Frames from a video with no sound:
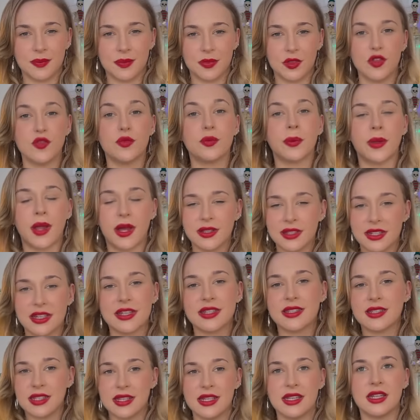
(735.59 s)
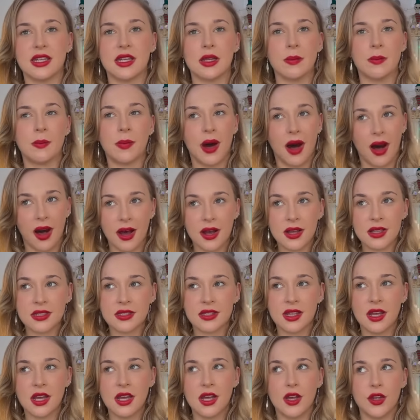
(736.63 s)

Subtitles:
You've planted a seed in the past.